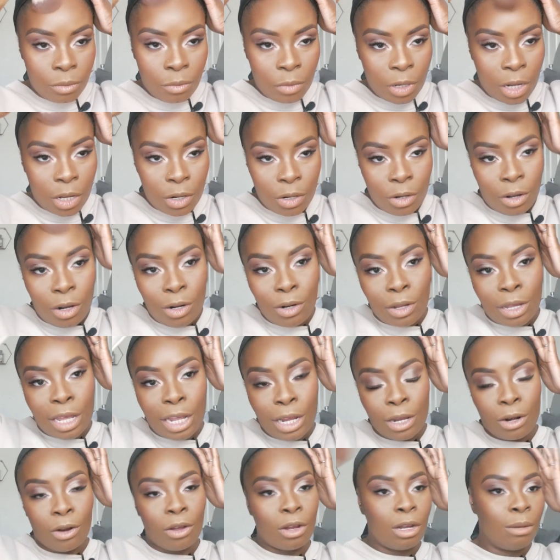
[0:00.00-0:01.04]
We are not
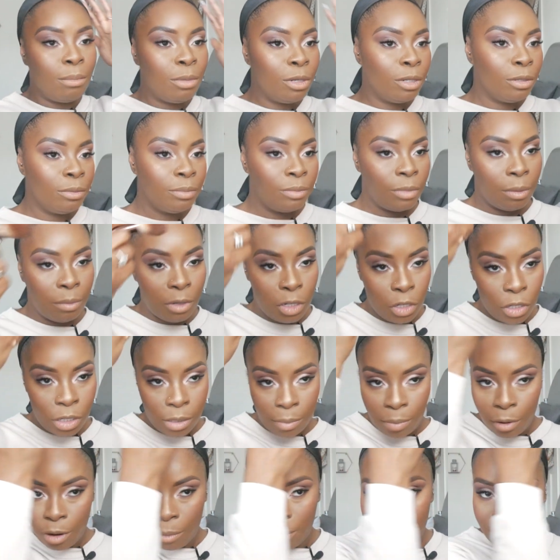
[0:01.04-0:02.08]
looking clockable. I'm gonna use the
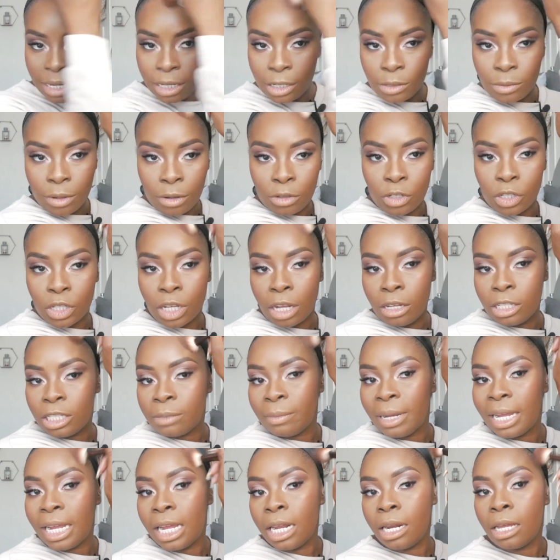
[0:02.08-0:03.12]
bottom end as well, just go into
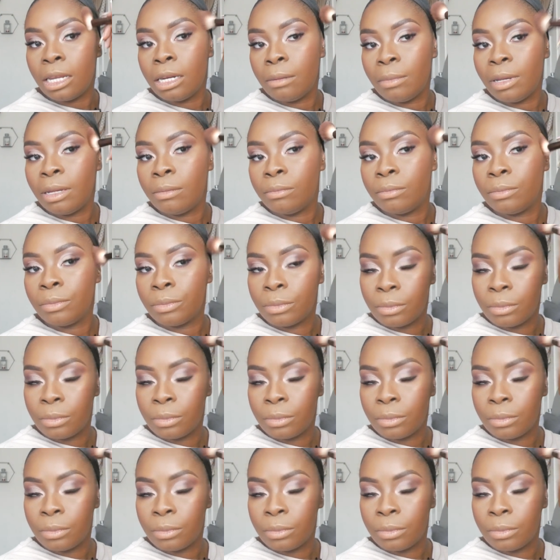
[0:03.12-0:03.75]
my hairline a bit.